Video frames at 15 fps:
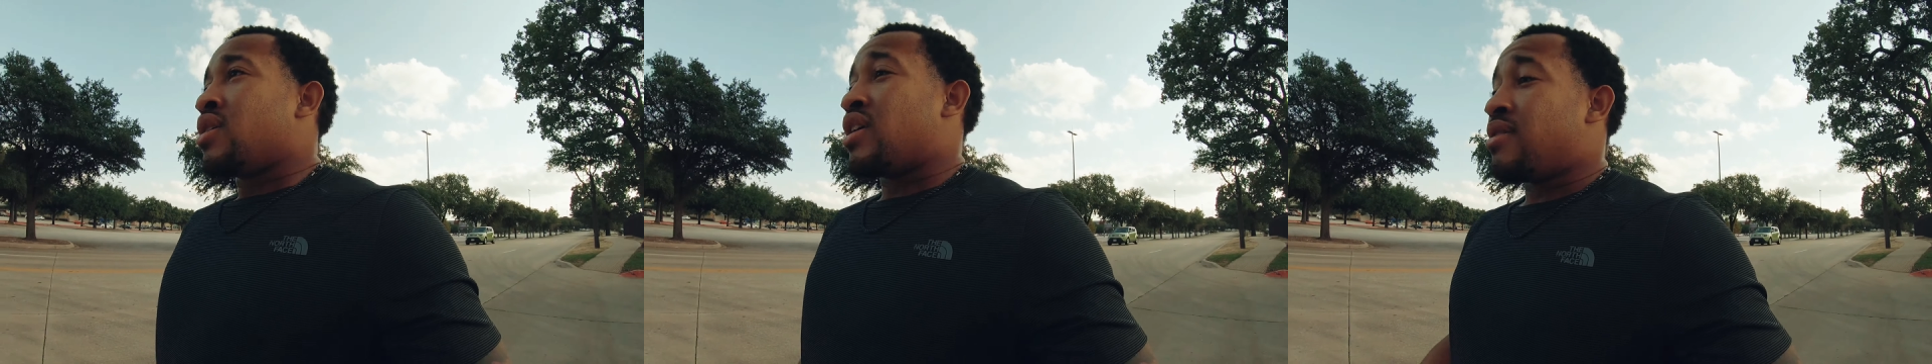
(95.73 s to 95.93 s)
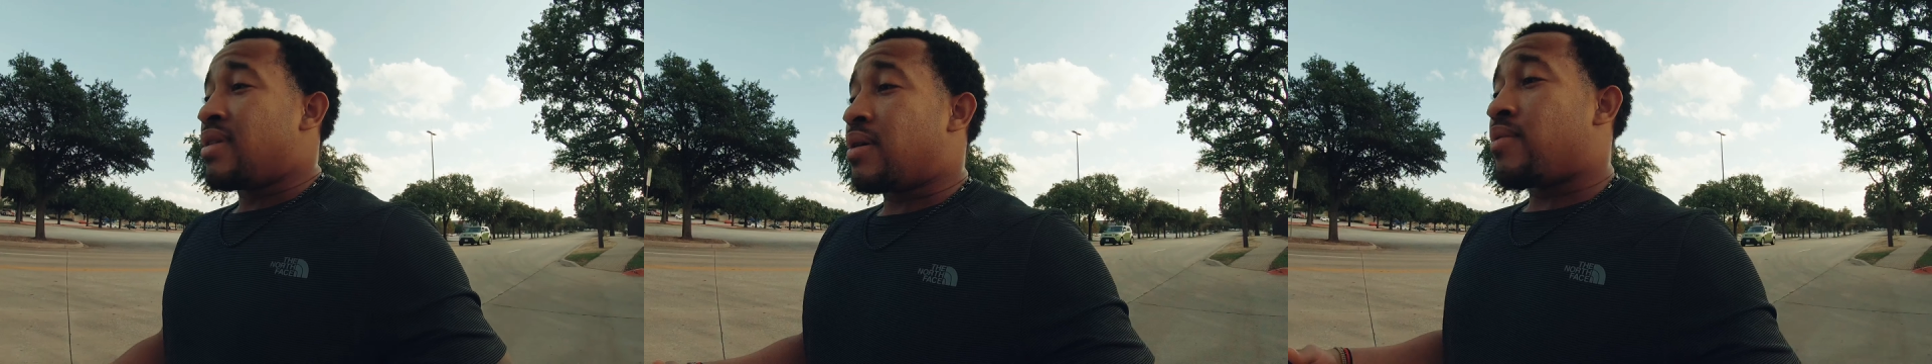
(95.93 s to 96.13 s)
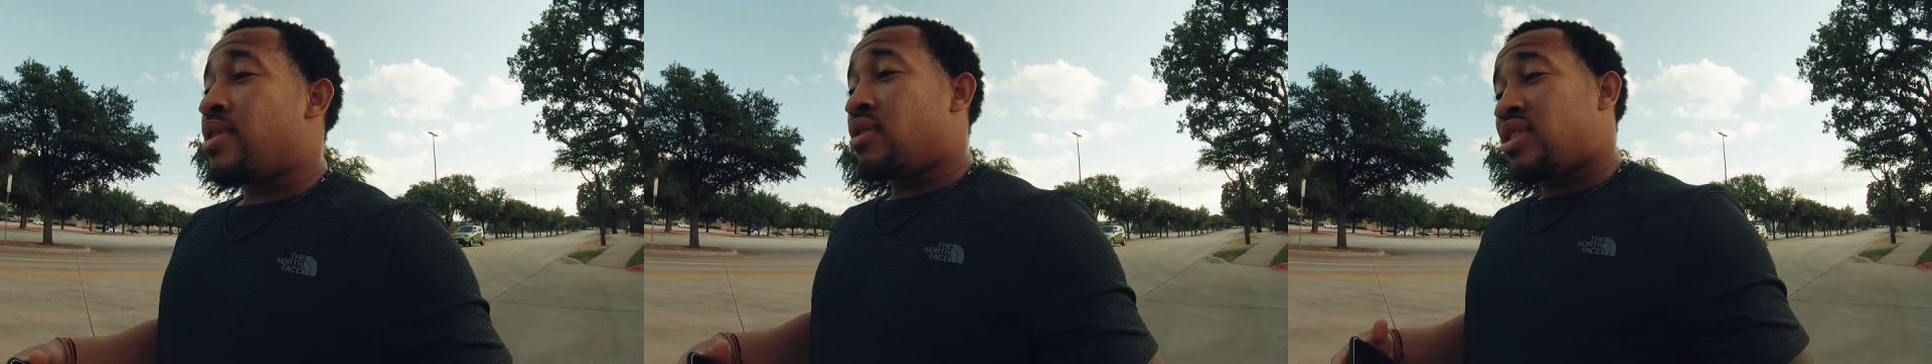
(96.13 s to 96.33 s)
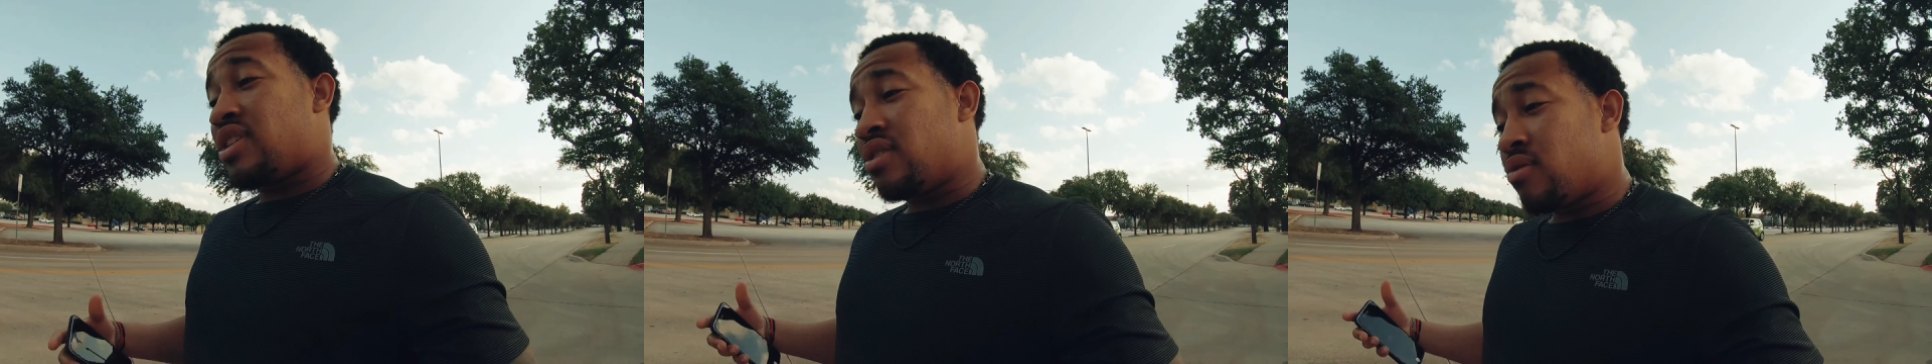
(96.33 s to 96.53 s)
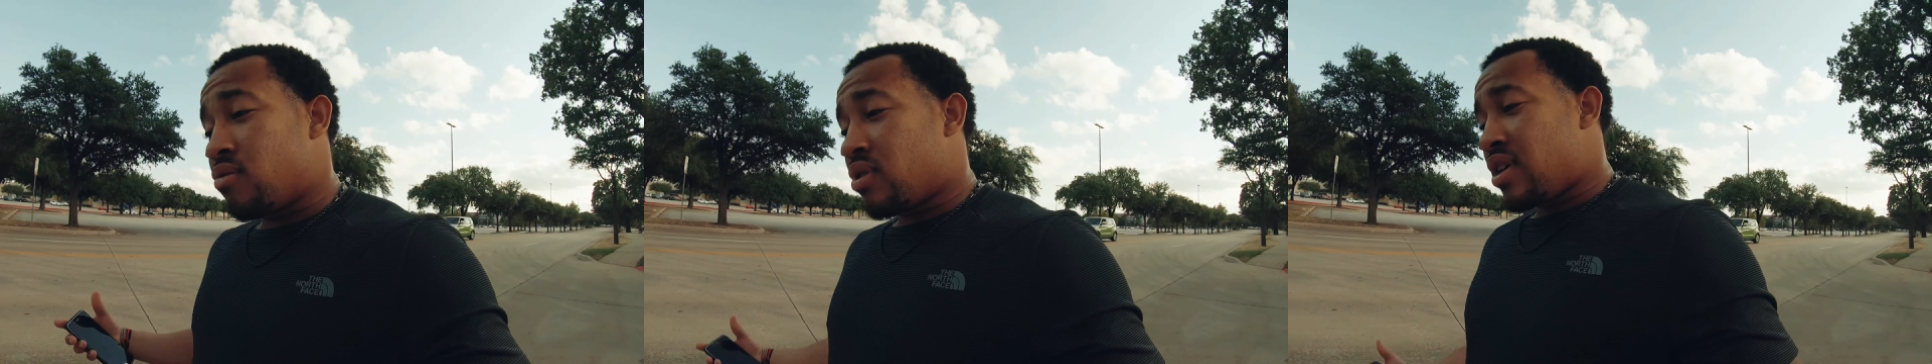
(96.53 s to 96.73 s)
That way you
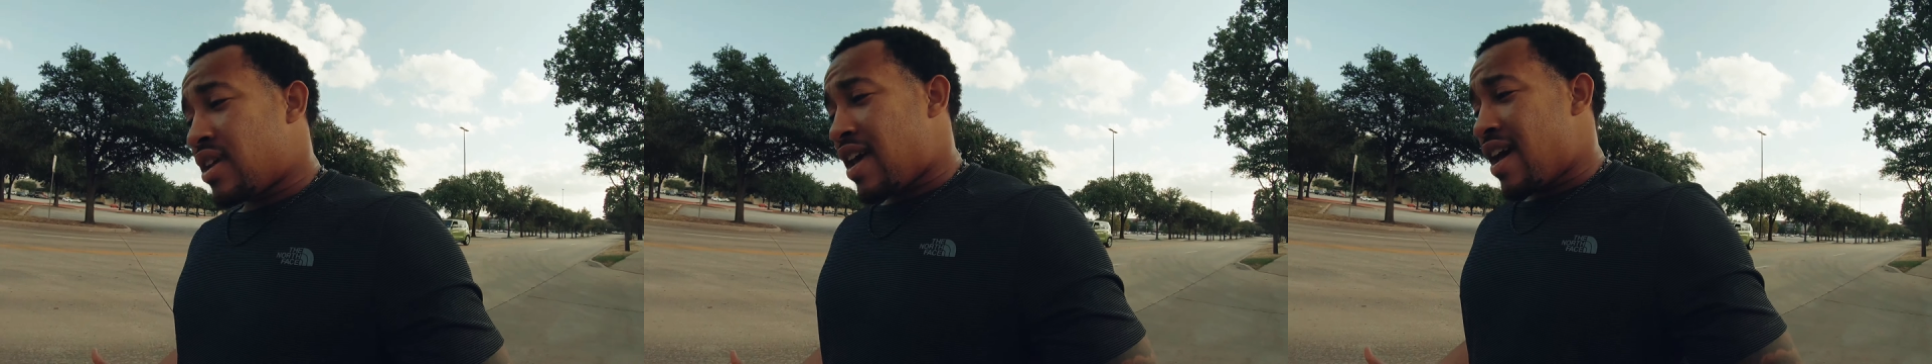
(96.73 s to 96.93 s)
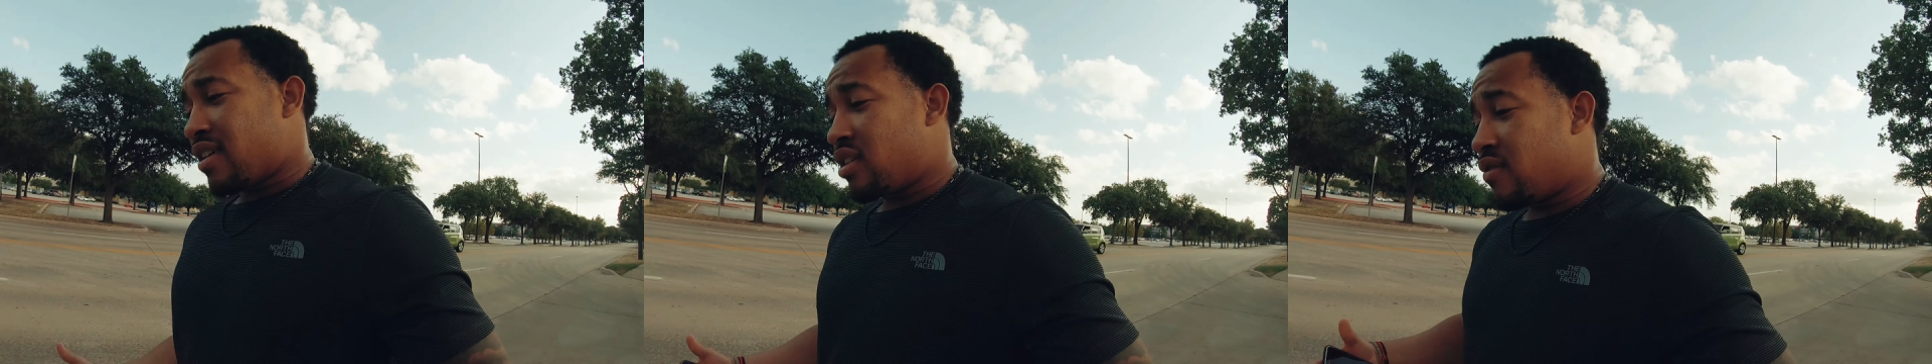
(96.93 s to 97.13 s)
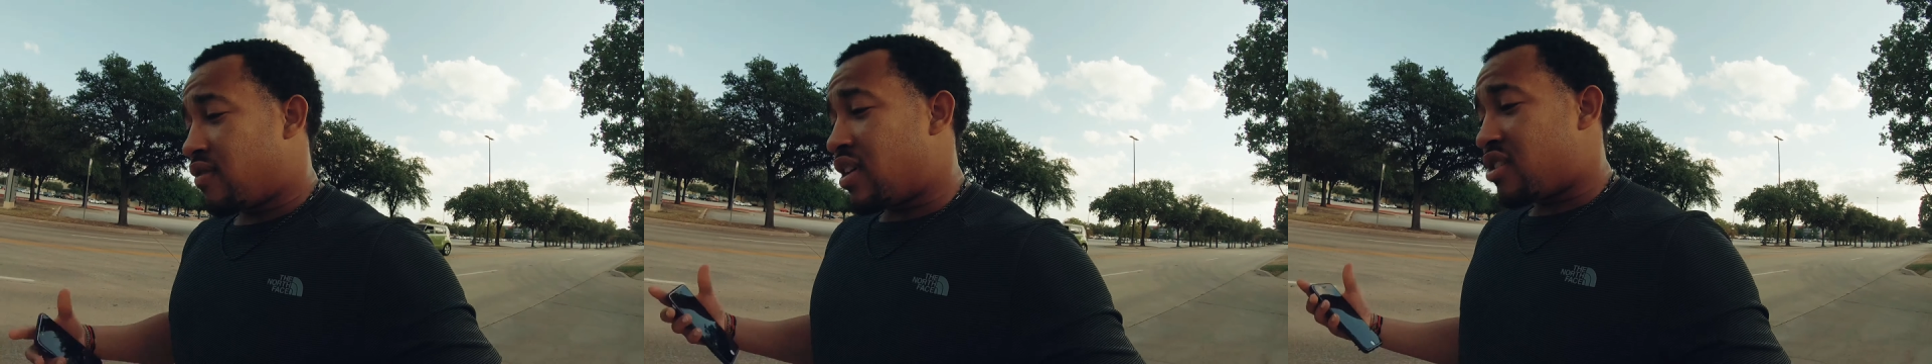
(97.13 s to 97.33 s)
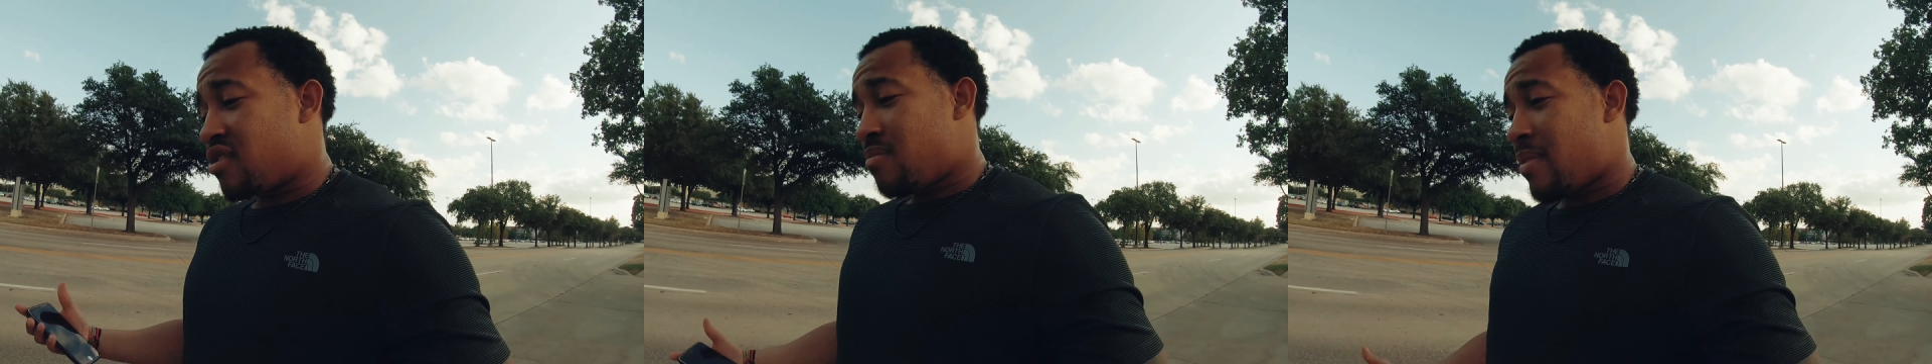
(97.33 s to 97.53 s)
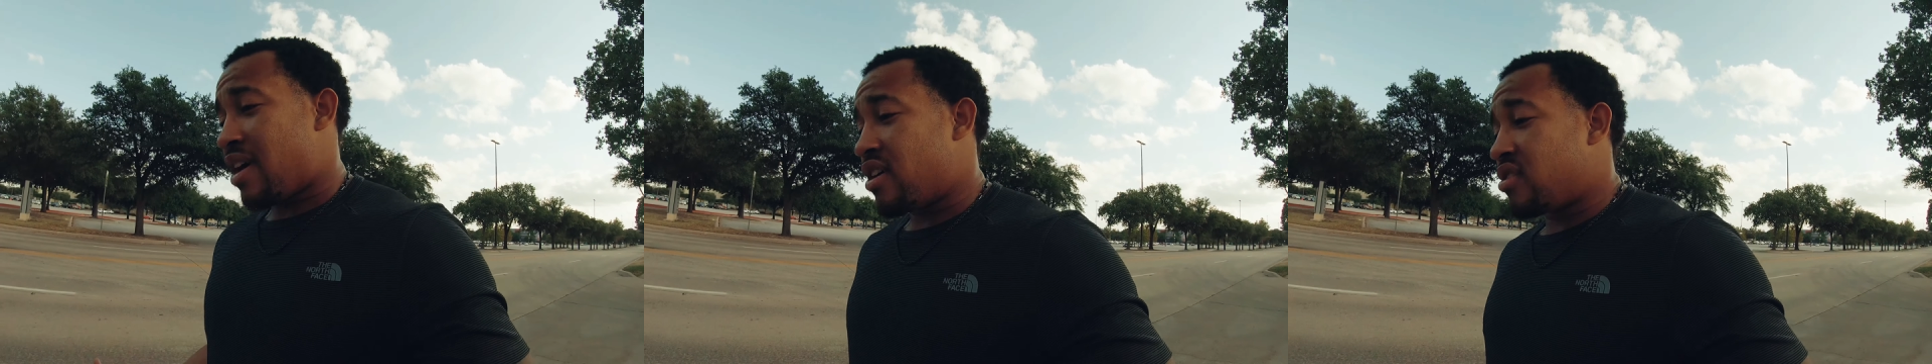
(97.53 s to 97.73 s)
still get active, get
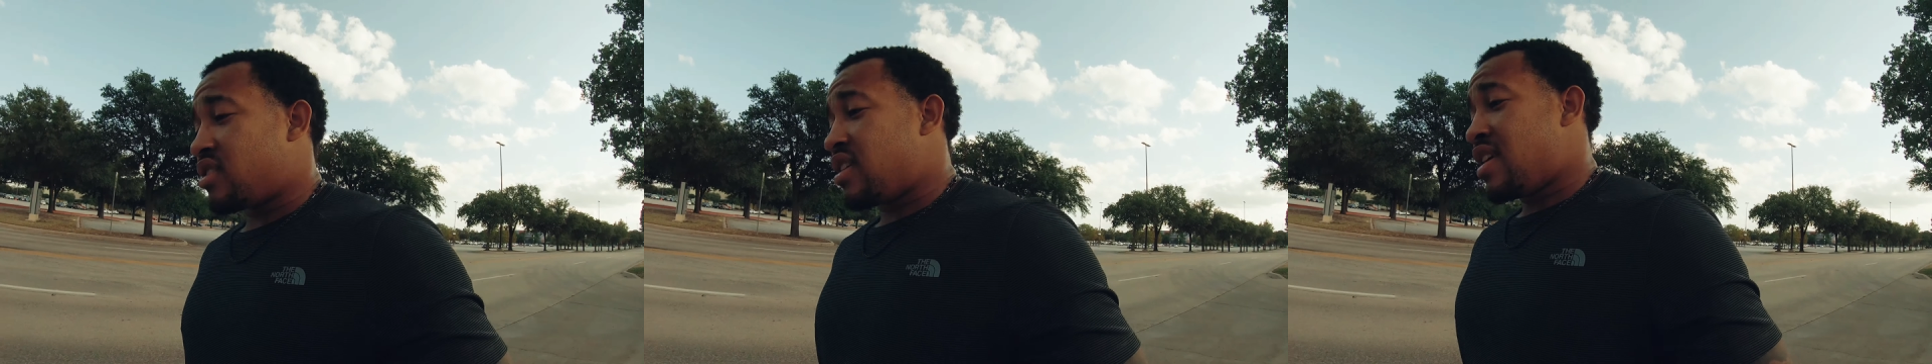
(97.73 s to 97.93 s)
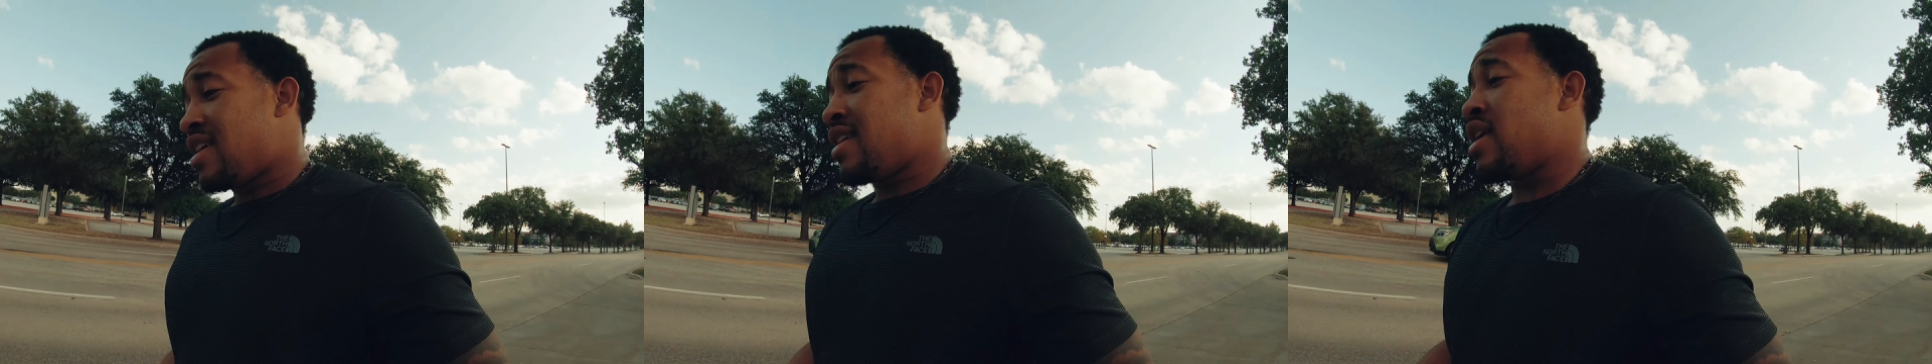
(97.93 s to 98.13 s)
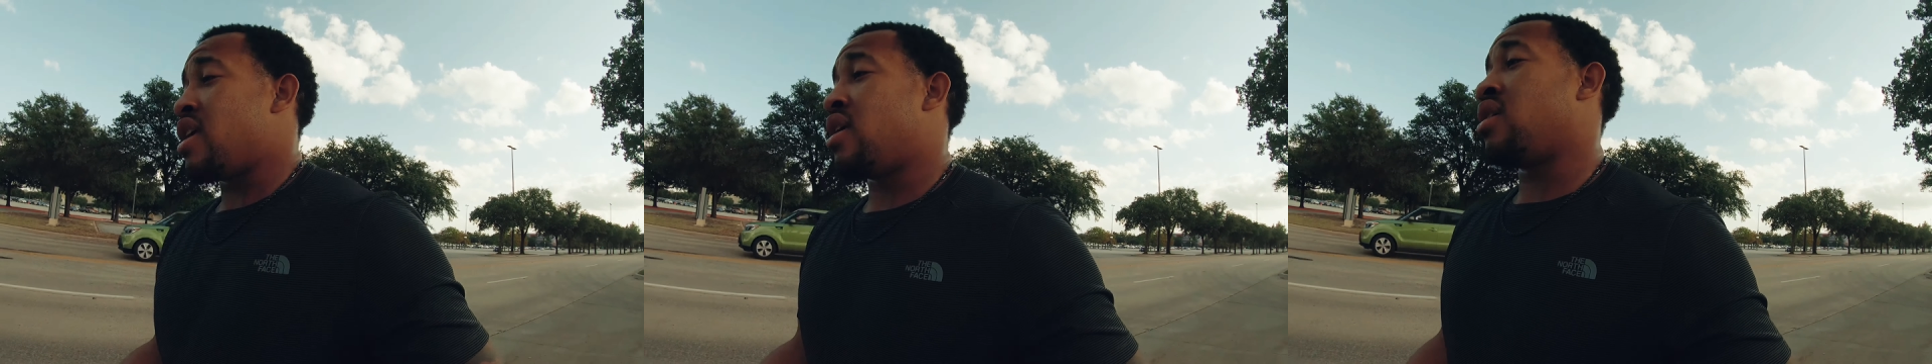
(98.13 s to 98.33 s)
your miles in,